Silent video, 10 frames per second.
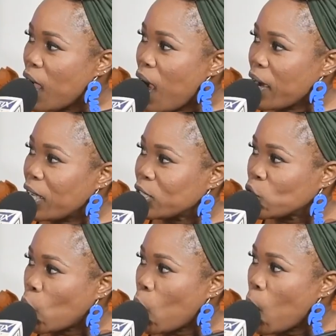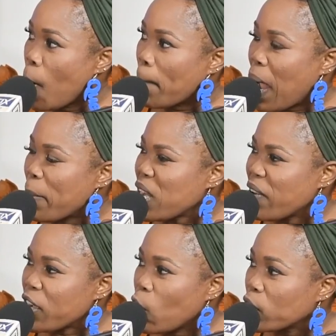And I saw, come in
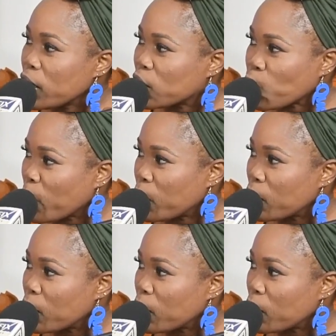by this rebel.